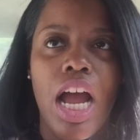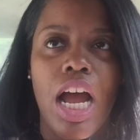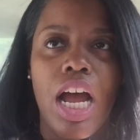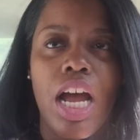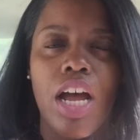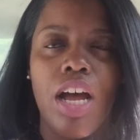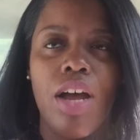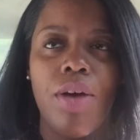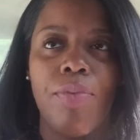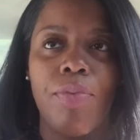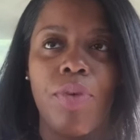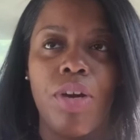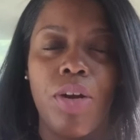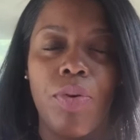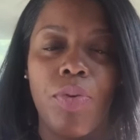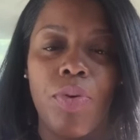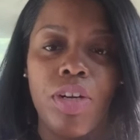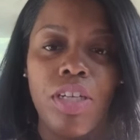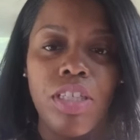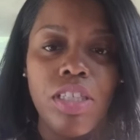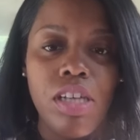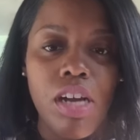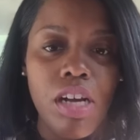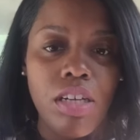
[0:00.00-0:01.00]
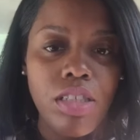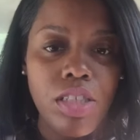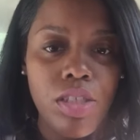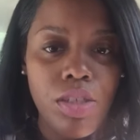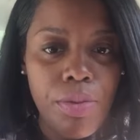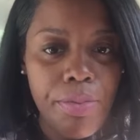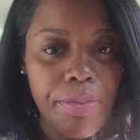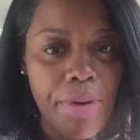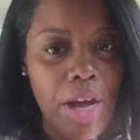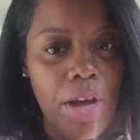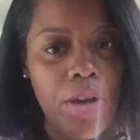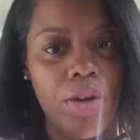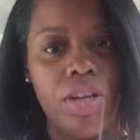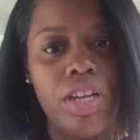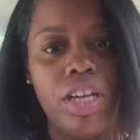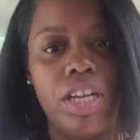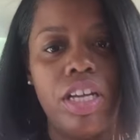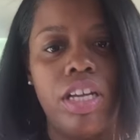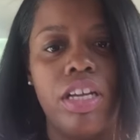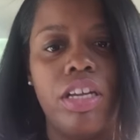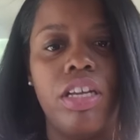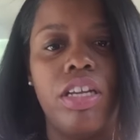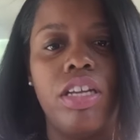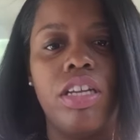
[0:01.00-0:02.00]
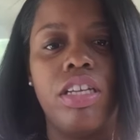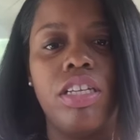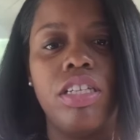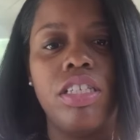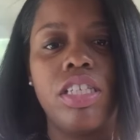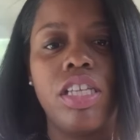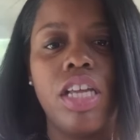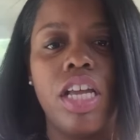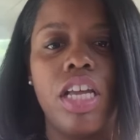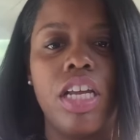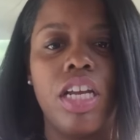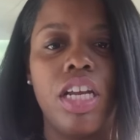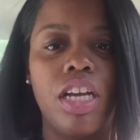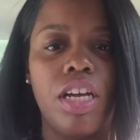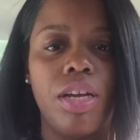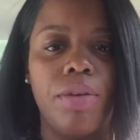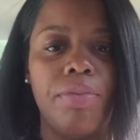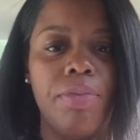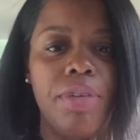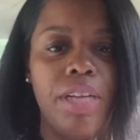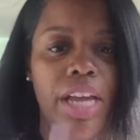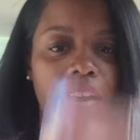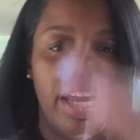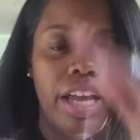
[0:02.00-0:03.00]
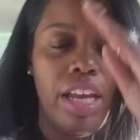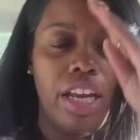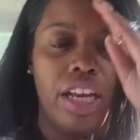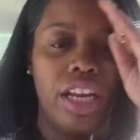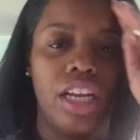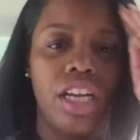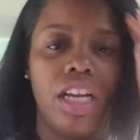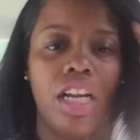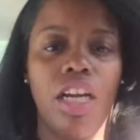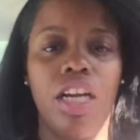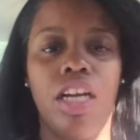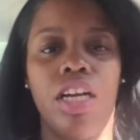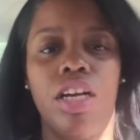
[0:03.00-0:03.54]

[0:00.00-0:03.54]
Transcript: What I want to talk to you about is an updated